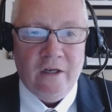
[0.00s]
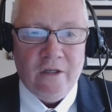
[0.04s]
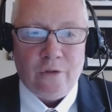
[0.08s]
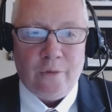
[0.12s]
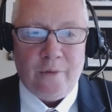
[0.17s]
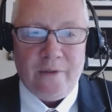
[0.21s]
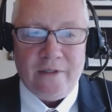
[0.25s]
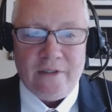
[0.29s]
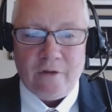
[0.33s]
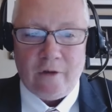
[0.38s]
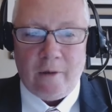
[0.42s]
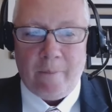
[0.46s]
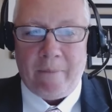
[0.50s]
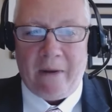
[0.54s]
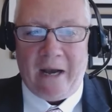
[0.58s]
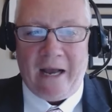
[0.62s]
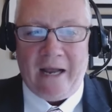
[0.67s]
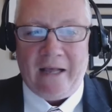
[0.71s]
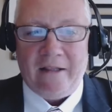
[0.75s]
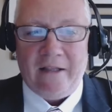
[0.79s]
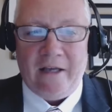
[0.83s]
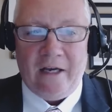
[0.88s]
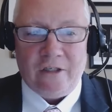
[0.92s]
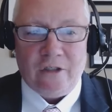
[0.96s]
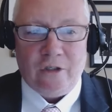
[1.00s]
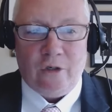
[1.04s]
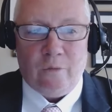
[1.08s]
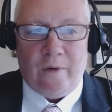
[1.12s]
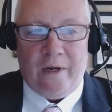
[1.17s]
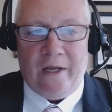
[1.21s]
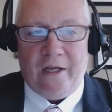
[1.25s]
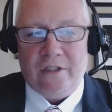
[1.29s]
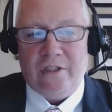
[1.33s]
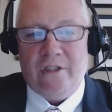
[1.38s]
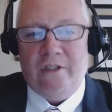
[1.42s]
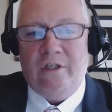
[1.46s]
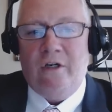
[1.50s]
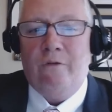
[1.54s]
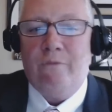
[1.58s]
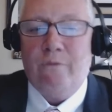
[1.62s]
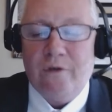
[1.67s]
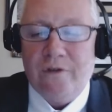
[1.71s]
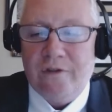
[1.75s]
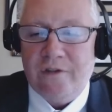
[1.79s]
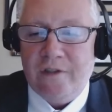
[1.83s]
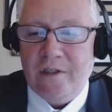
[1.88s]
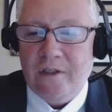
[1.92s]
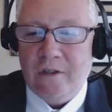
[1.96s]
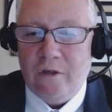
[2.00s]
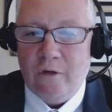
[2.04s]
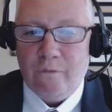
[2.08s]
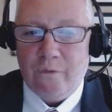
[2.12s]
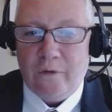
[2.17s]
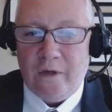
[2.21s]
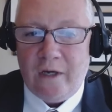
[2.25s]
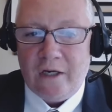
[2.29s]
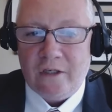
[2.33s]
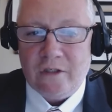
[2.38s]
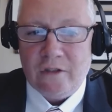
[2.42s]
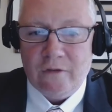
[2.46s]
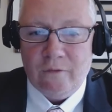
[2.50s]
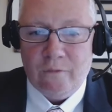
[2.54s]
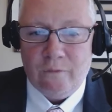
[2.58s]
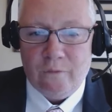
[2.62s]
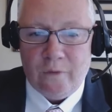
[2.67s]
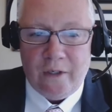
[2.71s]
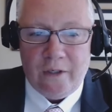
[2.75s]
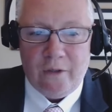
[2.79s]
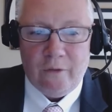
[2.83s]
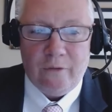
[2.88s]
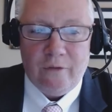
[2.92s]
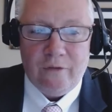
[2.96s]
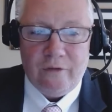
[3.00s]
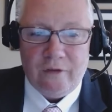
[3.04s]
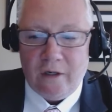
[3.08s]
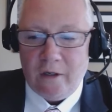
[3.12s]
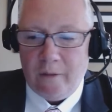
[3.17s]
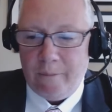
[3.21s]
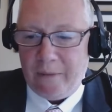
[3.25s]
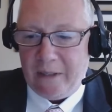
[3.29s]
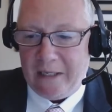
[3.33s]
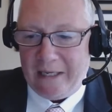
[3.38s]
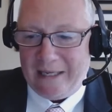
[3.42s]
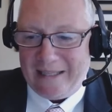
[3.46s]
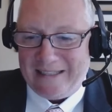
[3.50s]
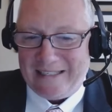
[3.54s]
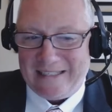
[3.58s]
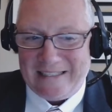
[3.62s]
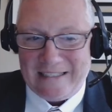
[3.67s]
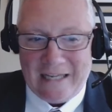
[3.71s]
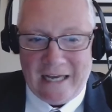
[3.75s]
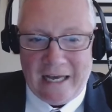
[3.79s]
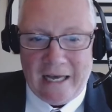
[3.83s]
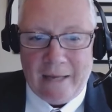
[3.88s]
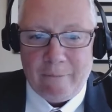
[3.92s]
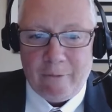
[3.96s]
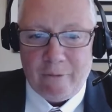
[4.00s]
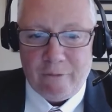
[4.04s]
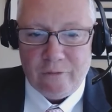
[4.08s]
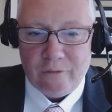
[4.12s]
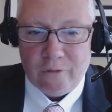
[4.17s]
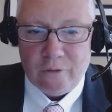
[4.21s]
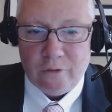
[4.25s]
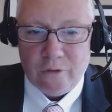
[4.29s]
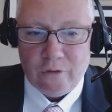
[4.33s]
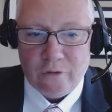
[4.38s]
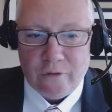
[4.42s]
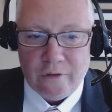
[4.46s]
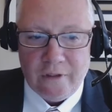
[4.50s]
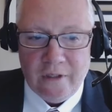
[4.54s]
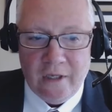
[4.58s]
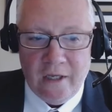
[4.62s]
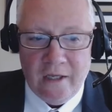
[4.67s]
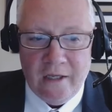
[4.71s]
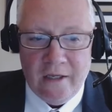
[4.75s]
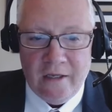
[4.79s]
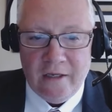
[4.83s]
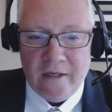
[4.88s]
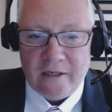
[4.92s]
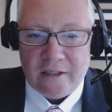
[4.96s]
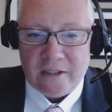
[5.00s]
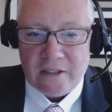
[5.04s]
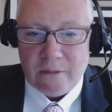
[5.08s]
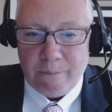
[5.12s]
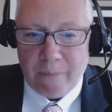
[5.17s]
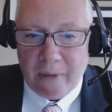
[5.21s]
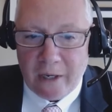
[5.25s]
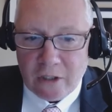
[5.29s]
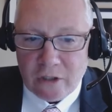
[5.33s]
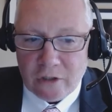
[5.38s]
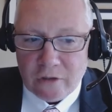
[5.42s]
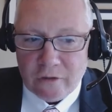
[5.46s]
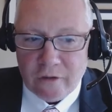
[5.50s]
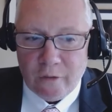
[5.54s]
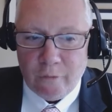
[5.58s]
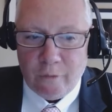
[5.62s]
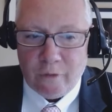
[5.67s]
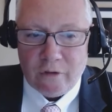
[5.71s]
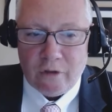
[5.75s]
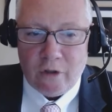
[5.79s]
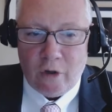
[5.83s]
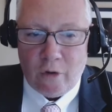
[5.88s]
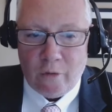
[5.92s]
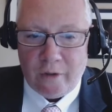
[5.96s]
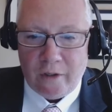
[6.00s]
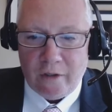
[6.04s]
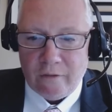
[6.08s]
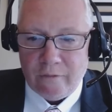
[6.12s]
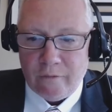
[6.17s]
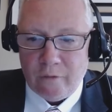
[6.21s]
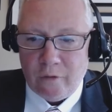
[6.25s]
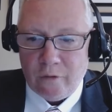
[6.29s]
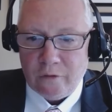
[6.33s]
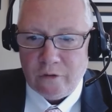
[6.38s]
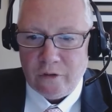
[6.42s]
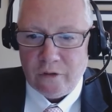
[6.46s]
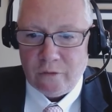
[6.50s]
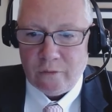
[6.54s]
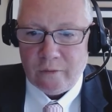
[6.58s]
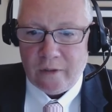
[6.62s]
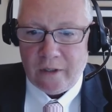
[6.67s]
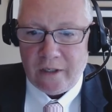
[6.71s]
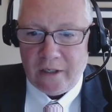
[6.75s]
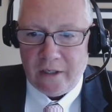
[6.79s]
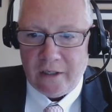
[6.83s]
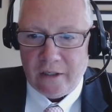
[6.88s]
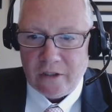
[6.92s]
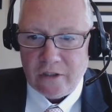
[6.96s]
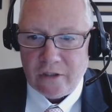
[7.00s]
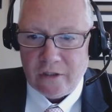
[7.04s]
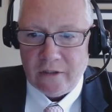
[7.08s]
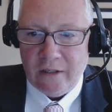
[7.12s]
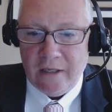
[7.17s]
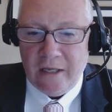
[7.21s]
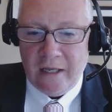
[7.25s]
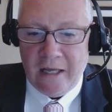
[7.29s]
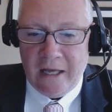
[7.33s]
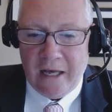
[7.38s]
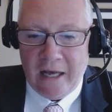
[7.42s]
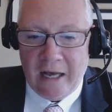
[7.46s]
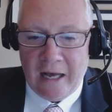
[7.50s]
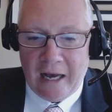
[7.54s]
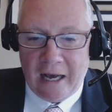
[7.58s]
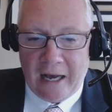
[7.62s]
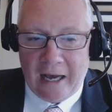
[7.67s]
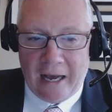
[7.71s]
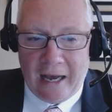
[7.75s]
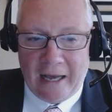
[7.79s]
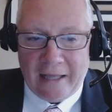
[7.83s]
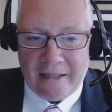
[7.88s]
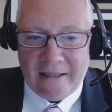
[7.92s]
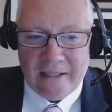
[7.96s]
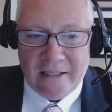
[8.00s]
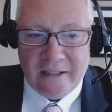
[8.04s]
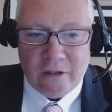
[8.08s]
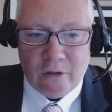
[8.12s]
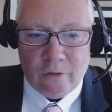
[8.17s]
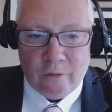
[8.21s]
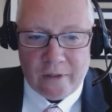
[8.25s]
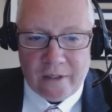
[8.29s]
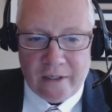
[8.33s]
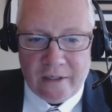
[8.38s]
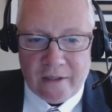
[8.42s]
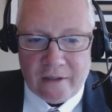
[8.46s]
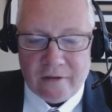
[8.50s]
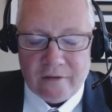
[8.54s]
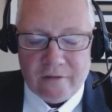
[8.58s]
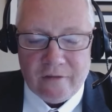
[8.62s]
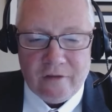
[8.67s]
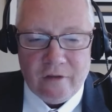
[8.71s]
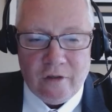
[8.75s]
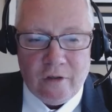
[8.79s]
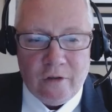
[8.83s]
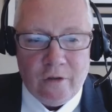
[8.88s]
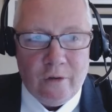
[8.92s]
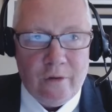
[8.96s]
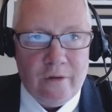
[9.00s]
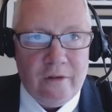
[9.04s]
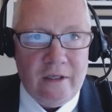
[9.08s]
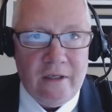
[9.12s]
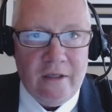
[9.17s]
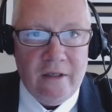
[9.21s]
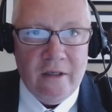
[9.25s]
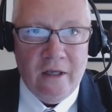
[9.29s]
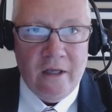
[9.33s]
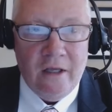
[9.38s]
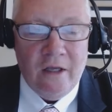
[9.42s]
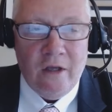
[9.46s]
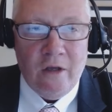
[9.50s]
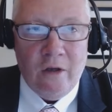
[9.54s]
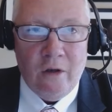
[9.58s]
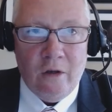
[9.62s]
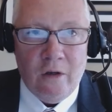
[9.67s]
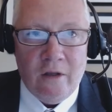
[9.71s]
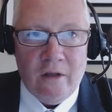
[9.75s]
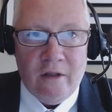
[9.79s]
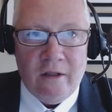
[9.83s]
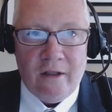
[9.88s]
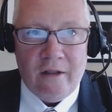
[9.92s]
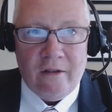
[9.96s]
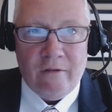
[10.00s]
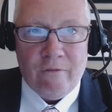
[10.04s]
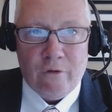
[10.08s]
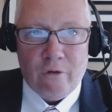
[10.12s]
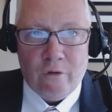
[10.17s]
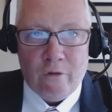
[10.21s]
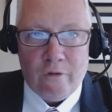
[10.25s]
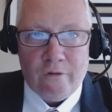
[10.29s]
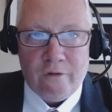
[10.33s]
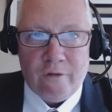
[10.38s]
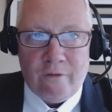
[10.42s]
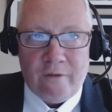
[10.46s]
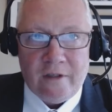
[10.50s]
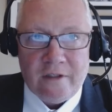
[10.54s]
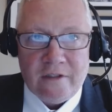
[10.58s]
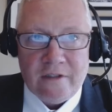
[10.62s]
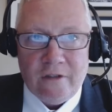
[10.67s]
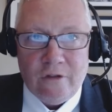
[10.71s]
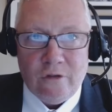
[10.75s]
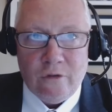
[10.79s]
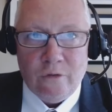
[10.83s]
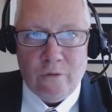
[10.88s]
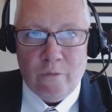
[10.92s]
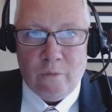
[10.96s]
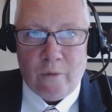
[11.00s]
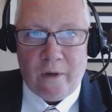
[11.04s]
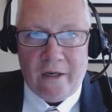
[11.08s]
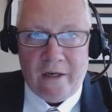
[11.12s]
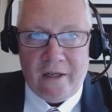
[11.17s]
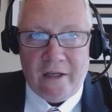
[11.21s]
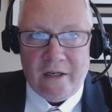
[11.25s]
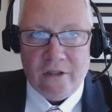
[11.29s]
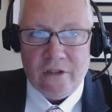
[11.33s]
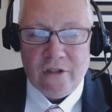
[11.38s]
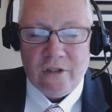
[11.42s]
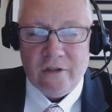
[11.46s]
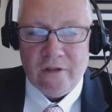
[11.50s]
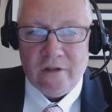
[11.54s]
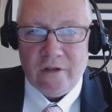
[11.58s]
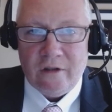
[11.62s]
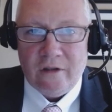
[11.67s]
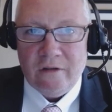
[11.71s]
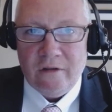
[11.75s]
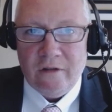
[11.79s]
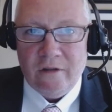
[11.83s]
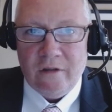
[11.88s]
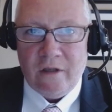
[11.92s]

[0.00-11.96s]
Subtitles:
So is there a biological rationale for a single fraction of radiotherapy at the time of surgery, especially with low kilovoltage radiation? I think there is. You know, for those of us that do radiation